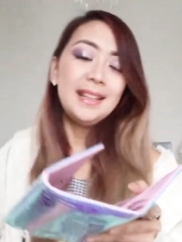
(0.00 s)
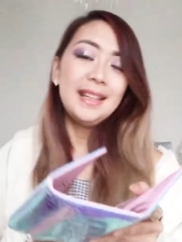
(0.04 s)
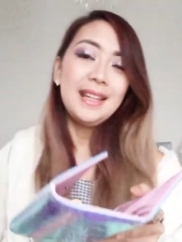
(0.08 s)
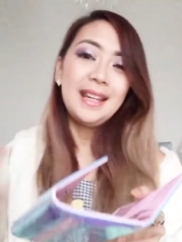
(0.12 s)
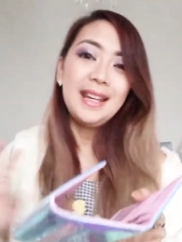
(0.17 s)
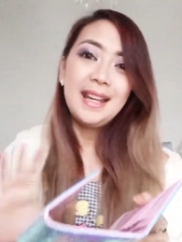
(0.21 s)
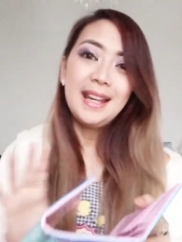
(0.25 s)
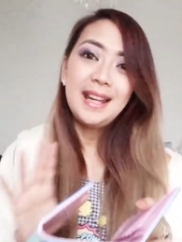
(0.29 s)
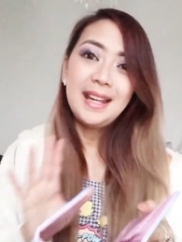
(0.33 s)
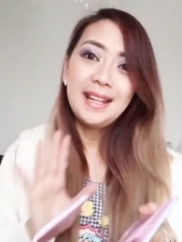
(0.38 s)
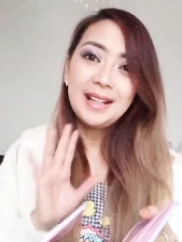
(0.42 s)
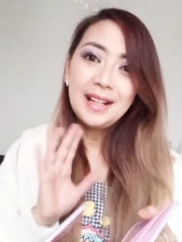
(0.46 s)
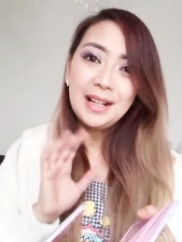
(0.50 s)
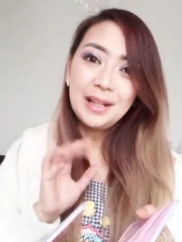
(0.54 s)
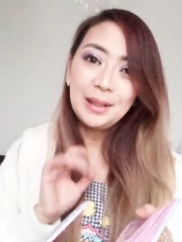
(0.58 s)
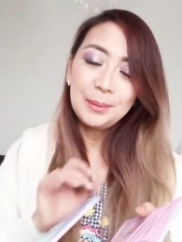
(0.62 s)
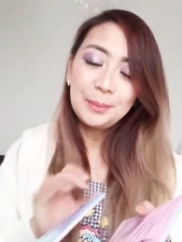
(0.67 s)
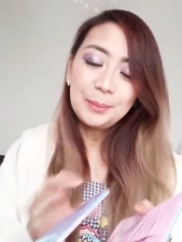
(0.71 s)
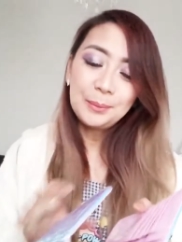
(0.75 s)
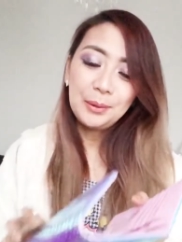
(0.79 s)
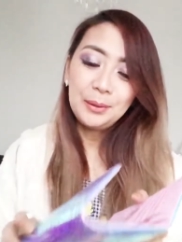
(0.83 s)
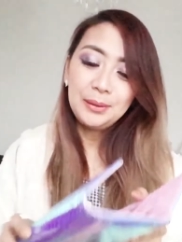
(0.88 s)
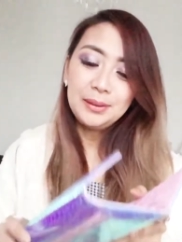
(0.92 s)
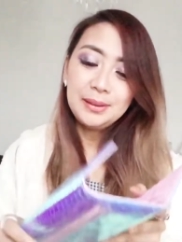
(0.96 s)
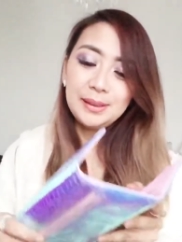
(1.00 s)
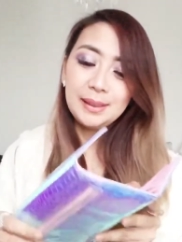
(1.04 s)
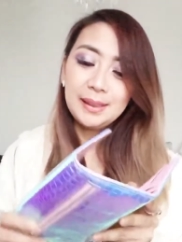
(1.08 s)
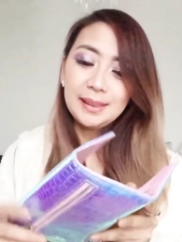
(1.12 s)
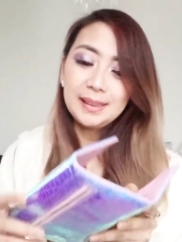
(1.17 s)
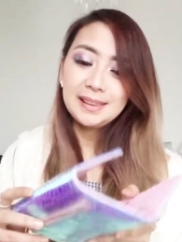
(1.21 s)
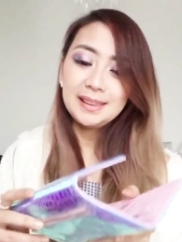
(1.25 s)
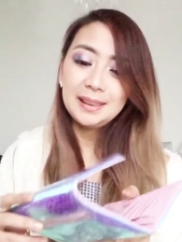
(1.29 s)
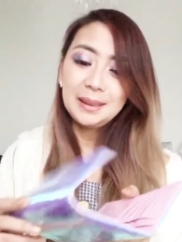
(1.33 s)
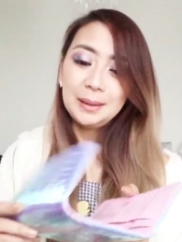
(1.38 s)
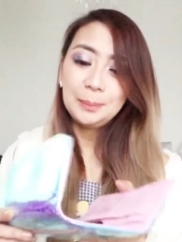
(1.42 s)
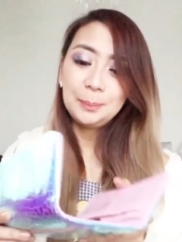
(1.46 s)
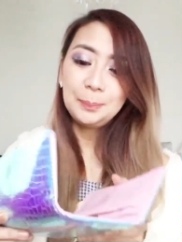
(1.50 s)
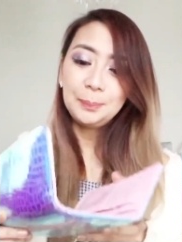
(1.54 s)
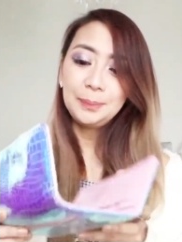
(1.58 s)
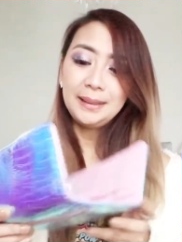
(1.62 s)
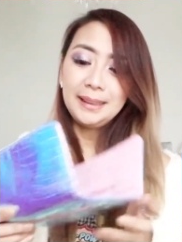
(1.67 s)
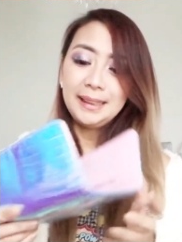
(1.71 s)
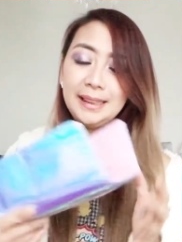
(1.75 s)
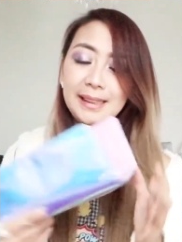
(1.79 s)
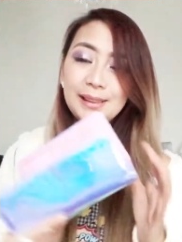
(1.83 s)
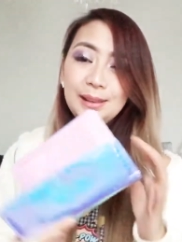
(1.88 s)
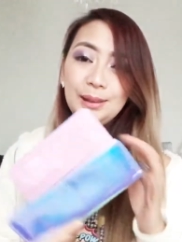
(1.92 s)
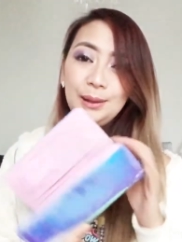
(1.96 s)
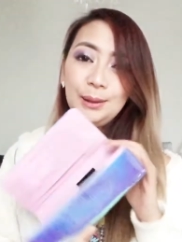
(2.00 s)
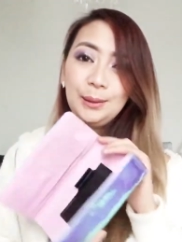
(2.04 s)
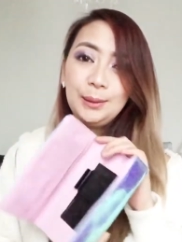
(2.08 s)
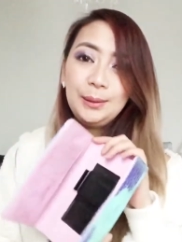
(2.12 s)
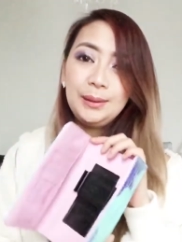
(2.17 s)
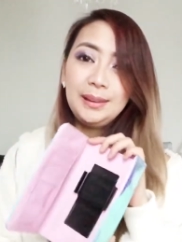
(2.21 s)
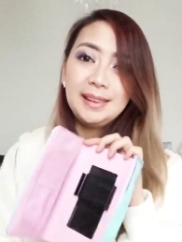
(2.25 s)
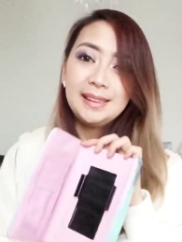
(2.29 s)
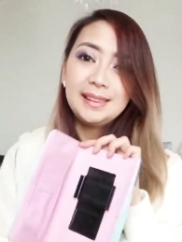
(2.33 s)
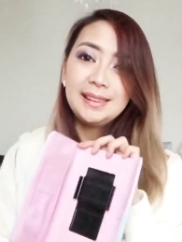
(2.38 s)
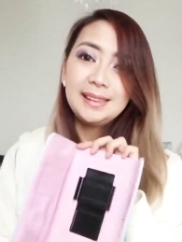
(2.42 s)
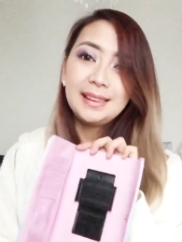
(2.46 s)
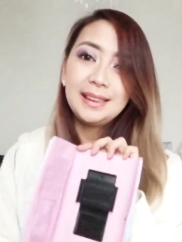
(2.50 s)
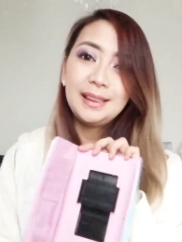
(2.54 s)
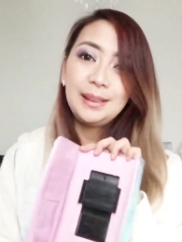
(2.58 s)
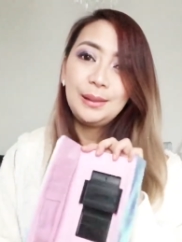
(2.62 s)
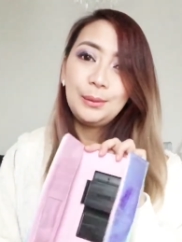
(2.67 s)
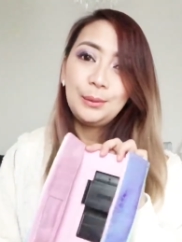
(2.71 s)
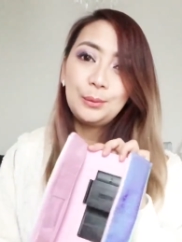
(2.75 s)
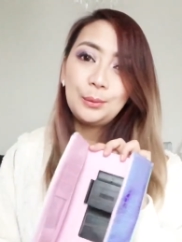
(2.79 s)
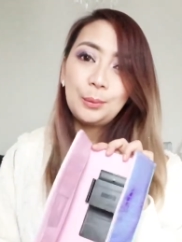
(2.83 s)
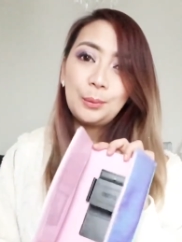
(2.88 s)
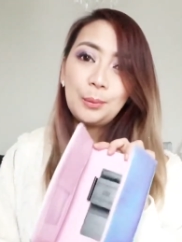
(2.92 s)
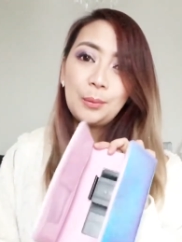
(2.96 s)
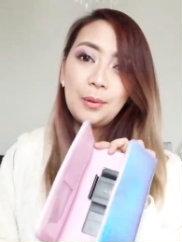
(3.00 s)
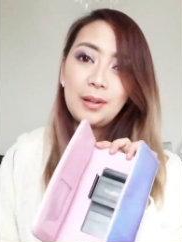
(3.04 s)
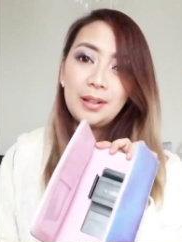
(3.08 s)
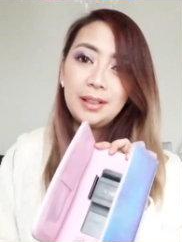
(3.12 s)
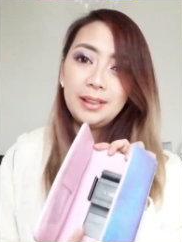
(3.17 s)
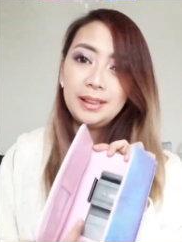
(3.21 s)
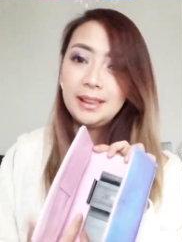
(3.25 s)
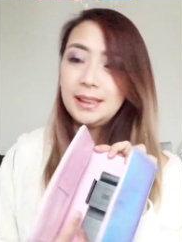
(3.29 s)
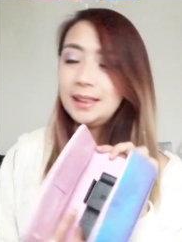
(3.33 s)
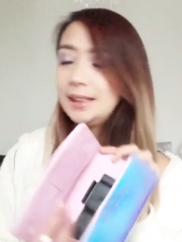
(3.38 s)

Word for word: then I'm going to explain to you this cute one